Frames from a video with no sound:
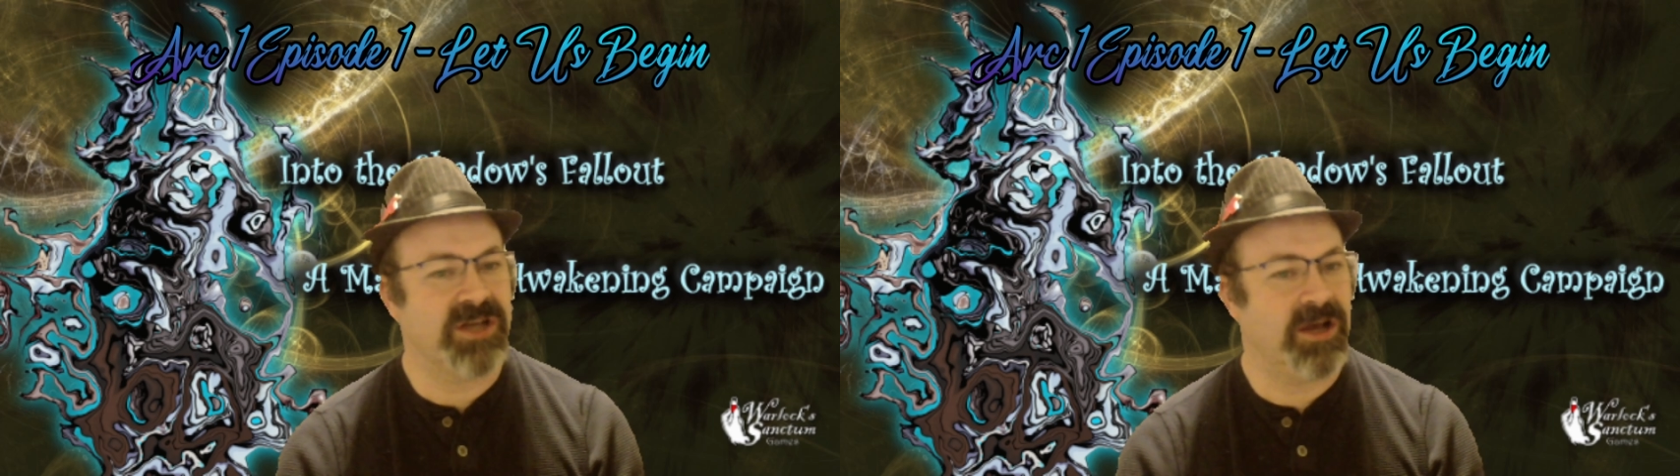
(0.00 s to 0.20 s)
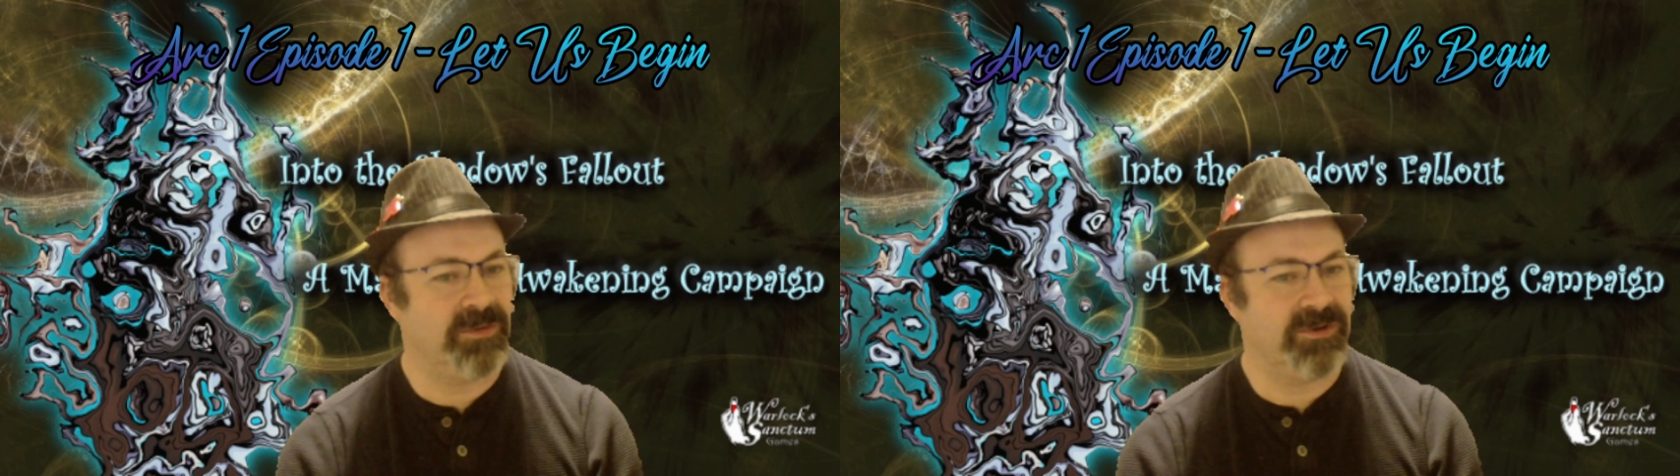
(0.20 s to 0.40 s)

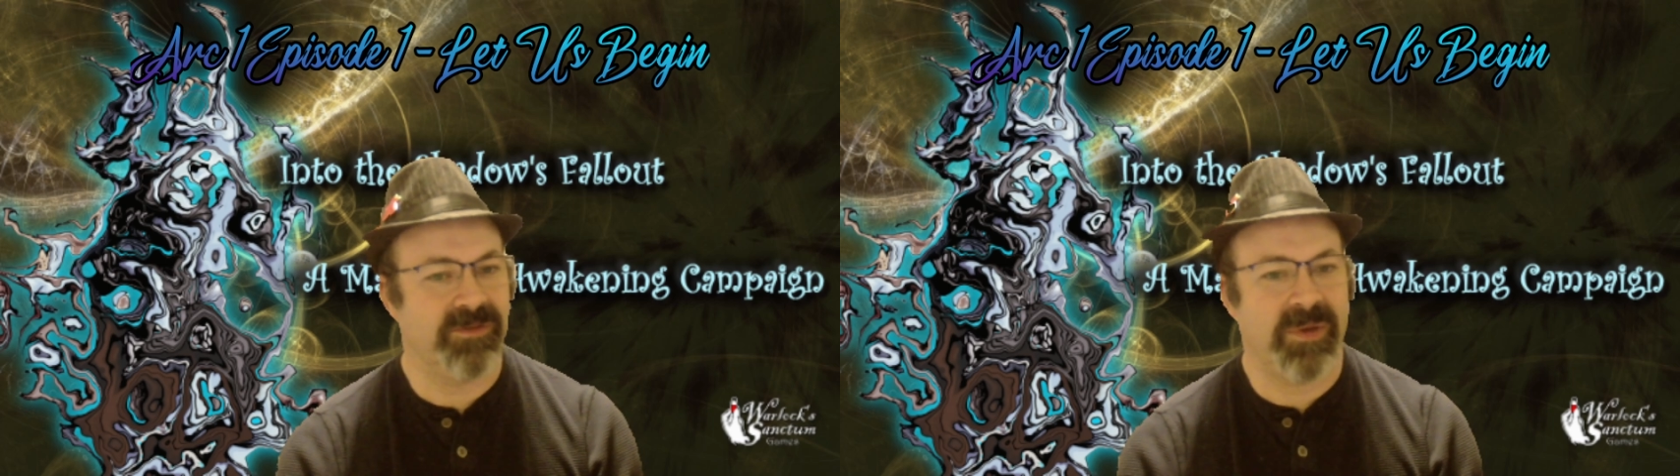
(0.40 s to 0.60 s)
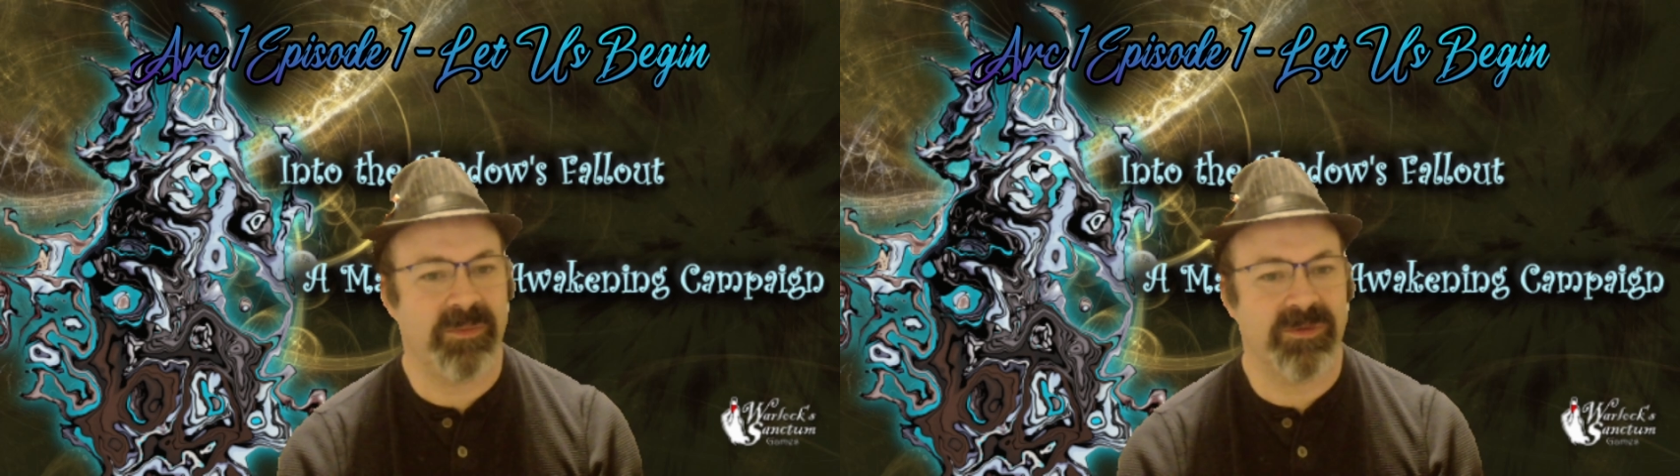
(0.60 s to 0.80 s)
couple of
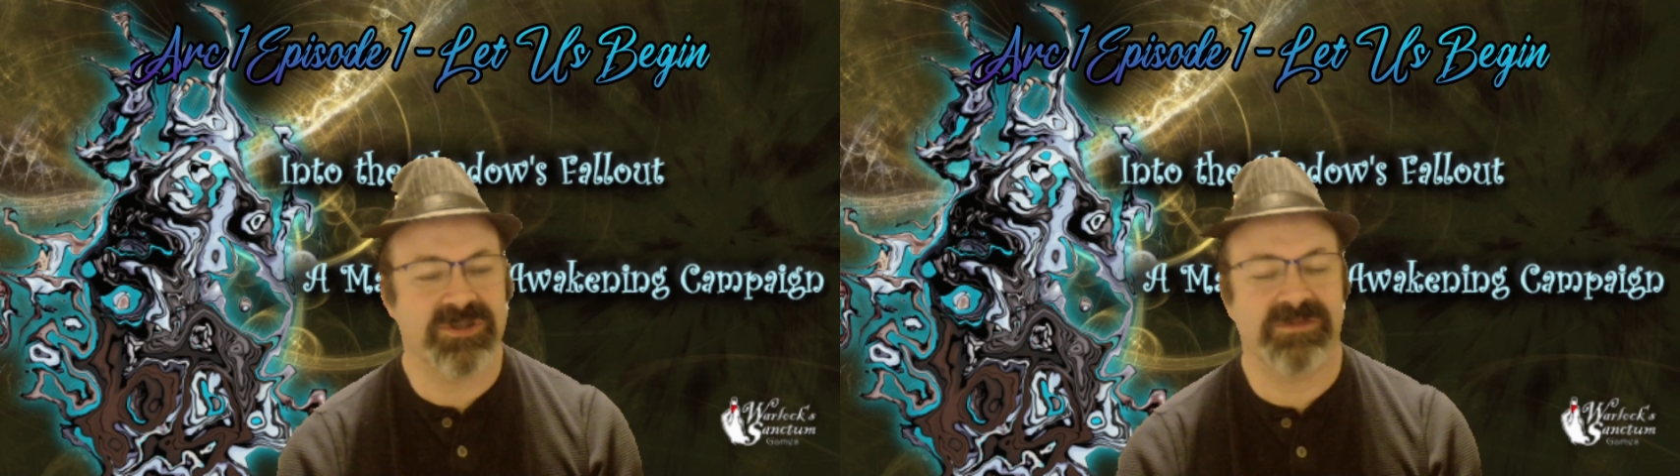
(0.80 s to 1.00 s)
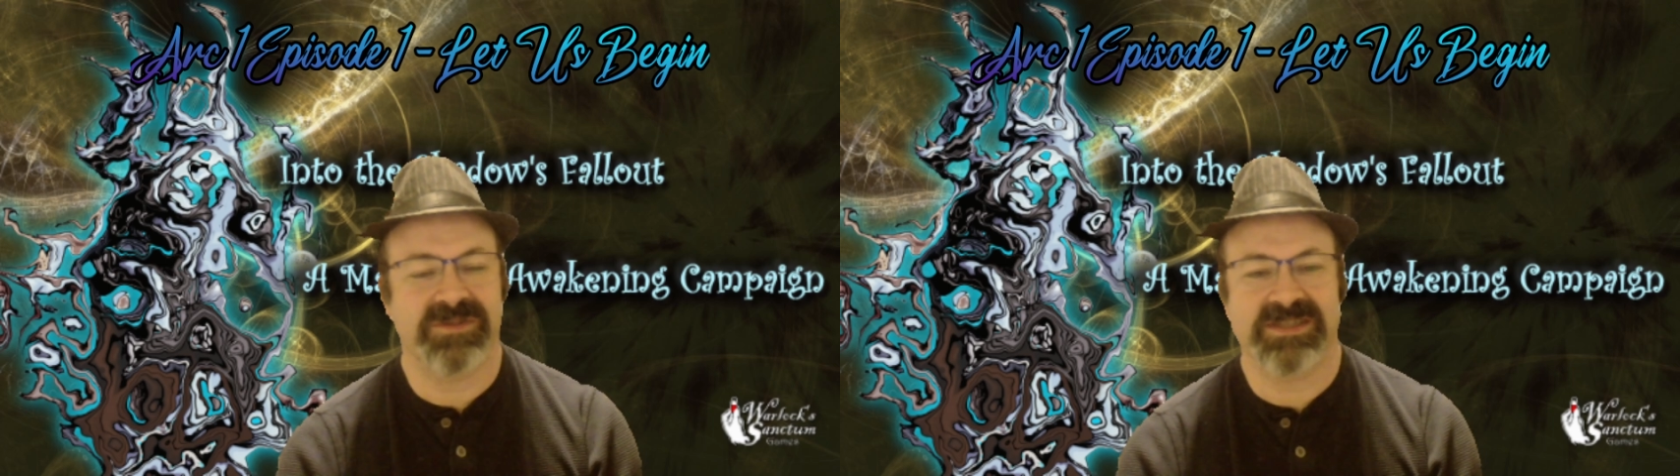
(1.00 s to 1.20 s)
the members
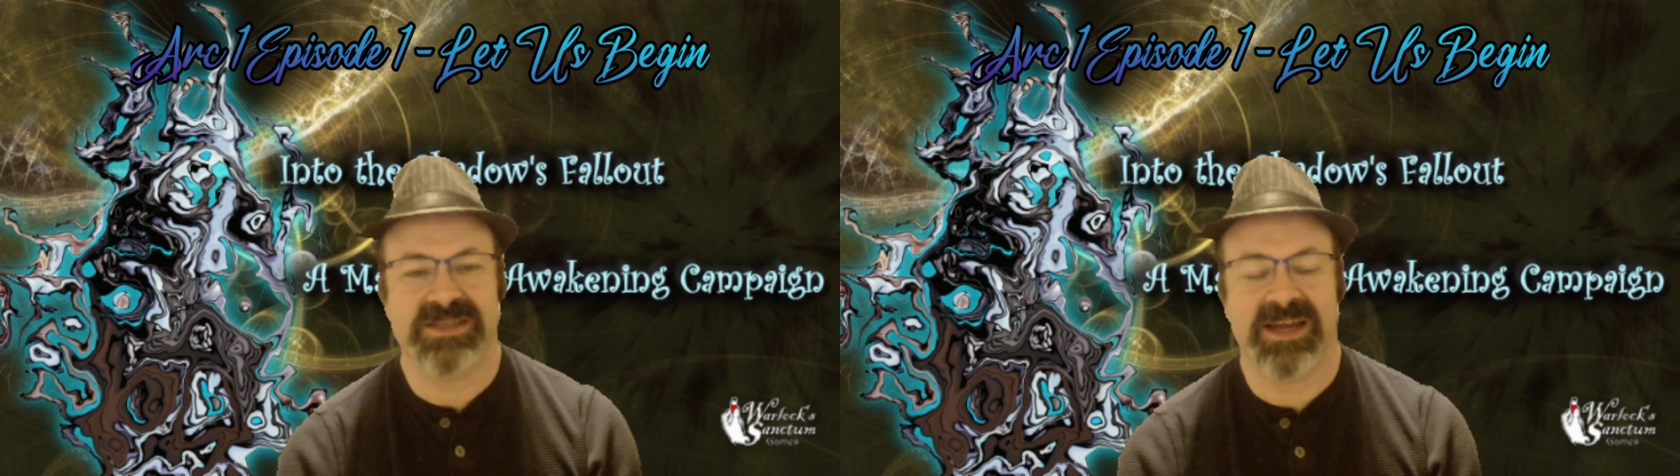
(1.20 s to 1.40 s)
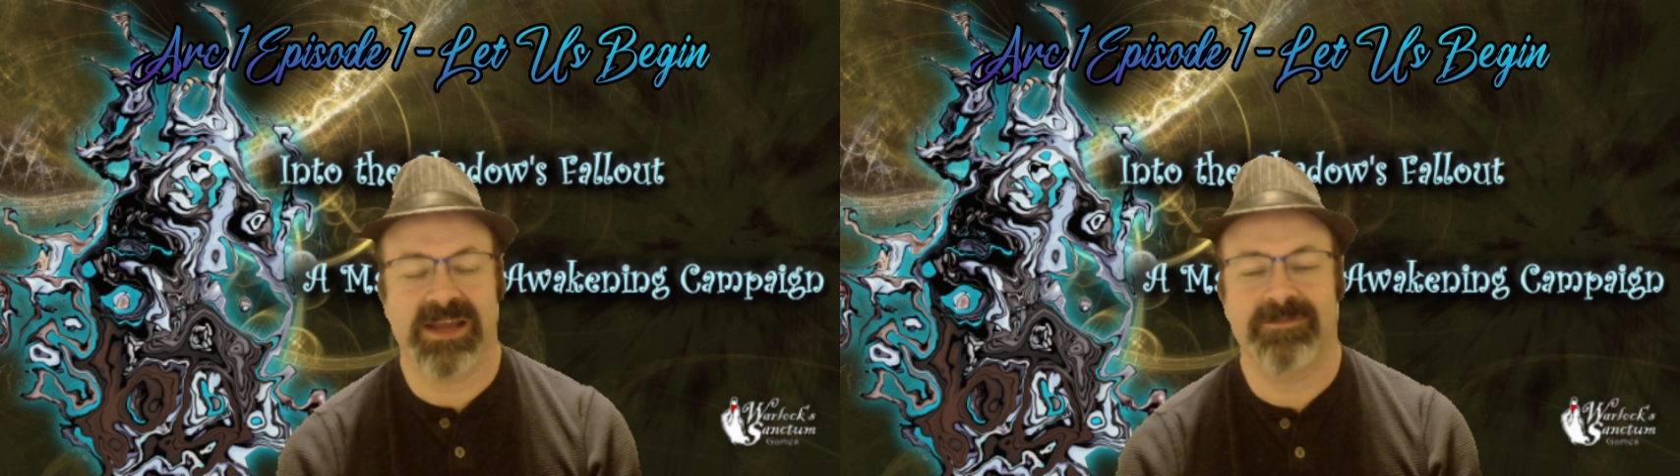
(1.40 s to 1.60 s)
of the
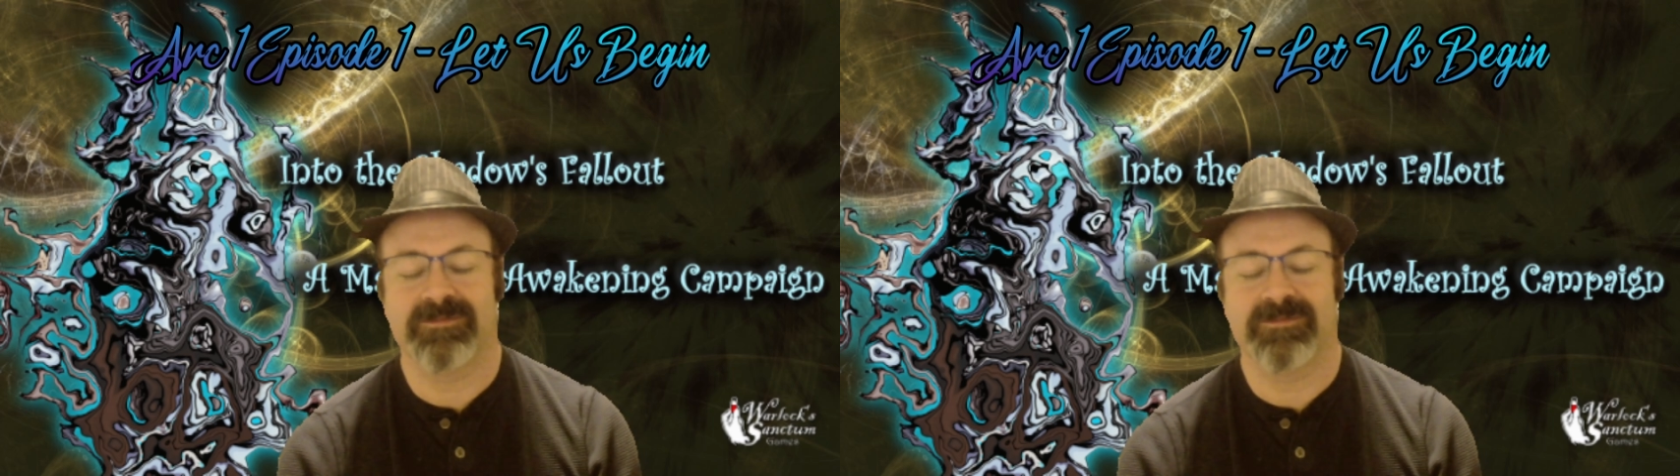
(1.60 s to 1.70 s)
city.